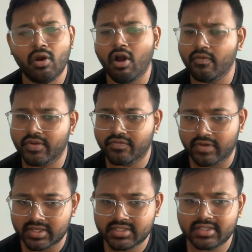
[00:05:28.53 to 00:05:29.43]
often
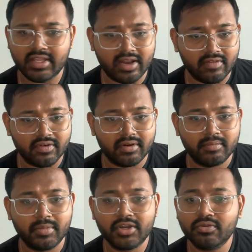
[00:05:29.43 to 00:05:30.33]
faster than ever,
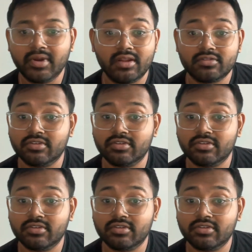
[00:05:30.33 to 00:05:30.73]
but you might also